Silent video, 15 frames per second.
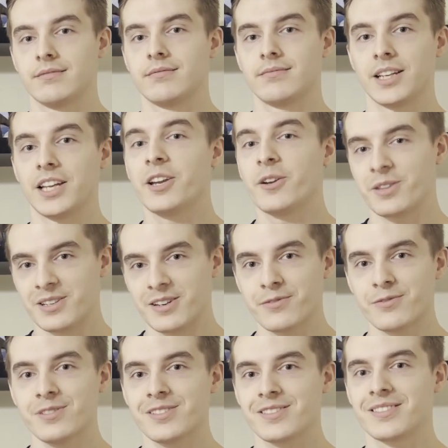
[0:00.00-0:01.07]
Can you hear the
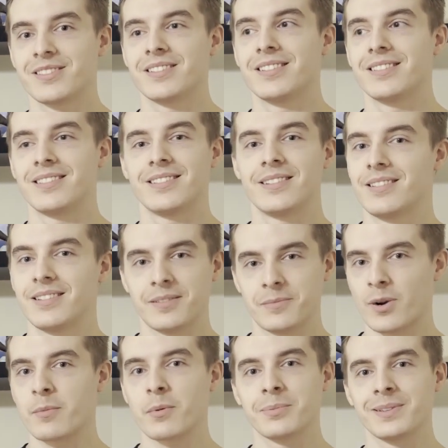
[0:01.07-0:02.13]
difference?
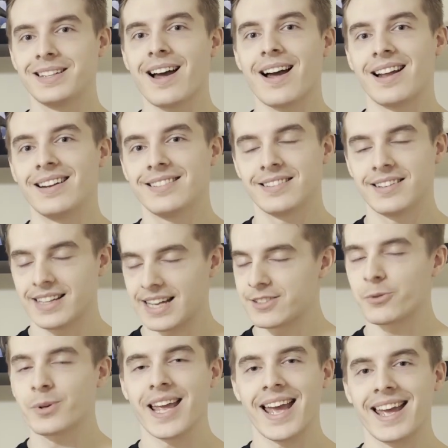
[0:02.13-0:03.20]
Probably not. That's
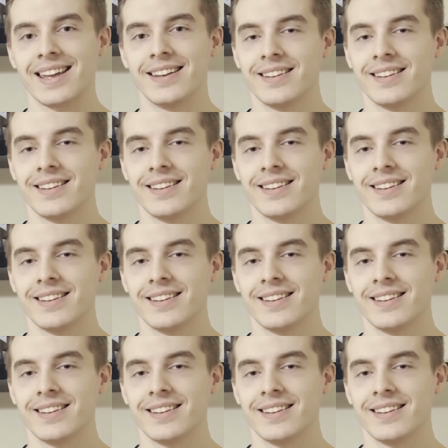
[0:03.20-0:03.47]
okay.